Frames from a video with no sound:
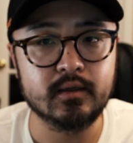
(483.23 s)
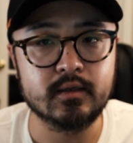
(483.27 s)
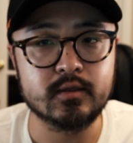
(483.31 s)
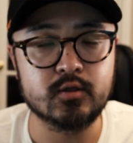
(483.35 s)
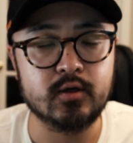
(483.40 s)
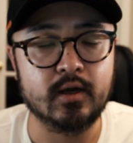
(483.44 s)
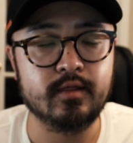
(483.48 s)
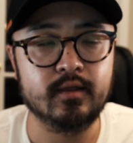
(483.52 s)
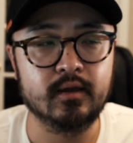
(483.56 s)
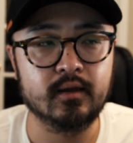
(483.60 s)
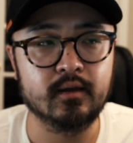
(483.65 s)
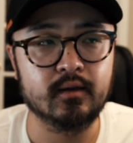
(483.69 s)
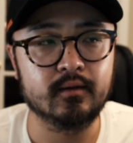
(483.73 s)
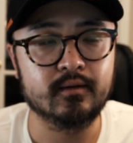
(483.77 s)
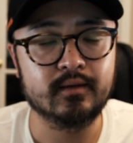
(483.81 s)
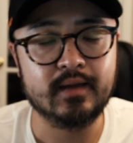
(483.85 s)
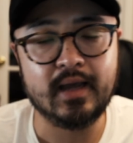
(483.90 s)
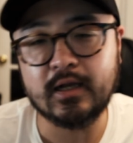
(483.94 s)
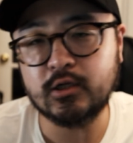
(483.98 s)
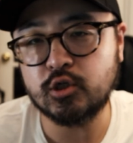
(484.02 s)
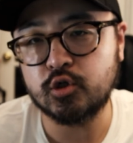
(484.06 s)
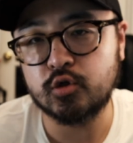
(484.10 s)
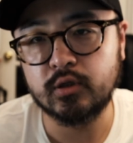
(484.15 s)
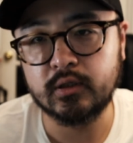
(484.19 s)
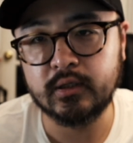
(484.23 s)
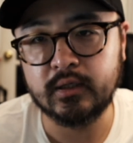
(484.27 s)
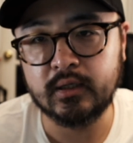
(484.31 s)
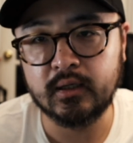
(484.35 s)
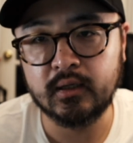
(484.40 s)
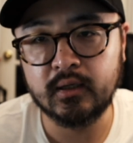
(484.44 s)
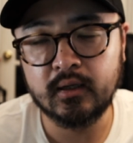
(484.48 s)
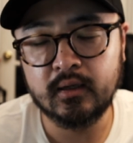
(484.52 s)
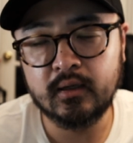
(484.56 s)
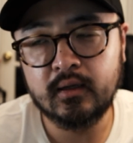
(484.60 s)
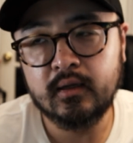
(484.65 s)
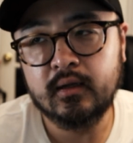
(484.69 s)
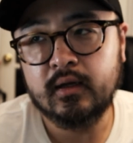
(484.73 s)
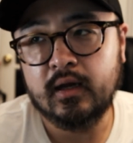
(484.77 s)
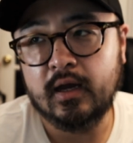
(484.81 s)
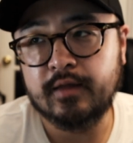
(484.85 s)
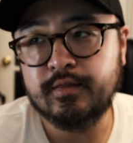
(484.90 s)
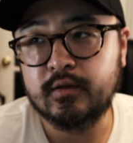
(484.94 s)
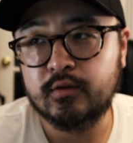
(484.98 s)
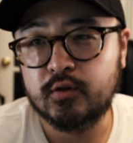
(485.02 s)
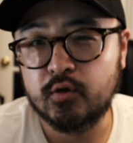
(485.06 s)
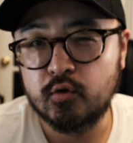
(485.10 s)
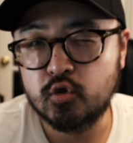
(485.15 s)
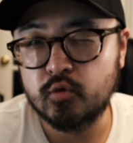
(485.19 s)
So I think naturally,
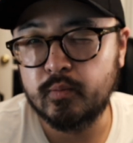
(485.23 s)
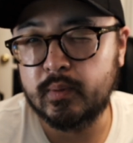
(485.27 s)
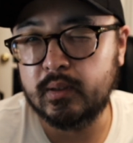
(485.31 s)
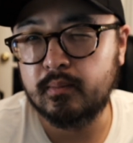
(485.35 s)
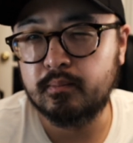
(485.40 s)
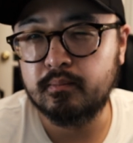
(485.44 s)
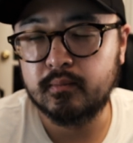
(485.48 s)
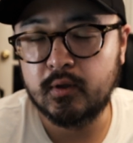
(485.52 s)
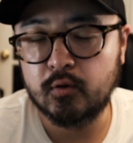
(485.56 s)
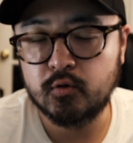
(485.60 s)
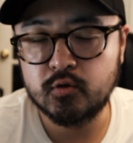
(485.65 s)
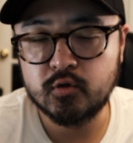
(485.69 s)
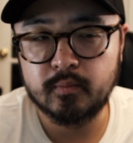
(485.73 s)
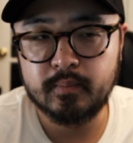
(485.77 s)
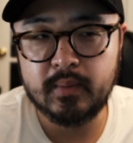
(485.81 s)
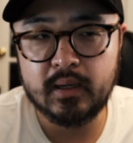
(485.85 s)
those would